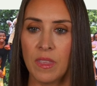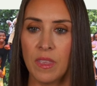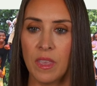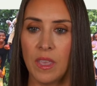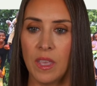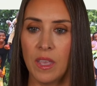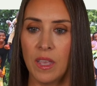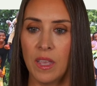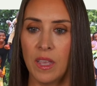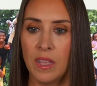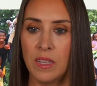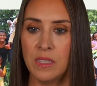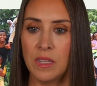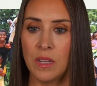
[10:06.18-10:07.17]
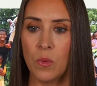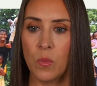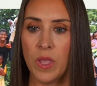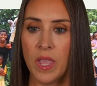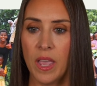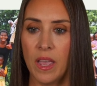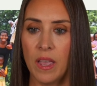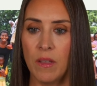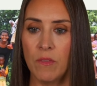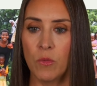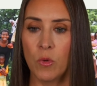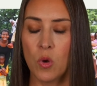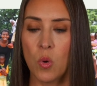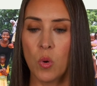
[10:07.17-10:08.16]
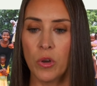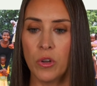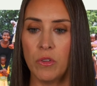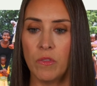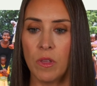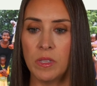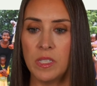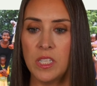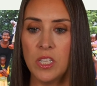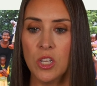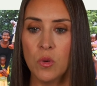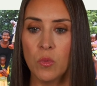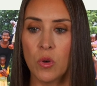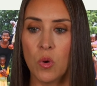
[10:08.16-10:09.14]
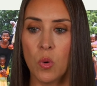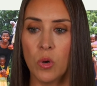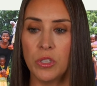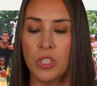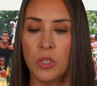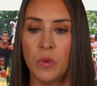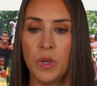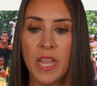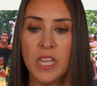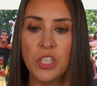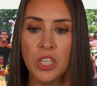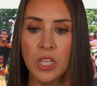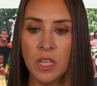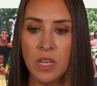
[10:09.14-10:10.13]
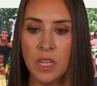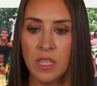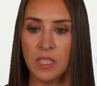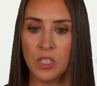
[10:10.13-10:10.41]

And we have record new volunteer, record donation.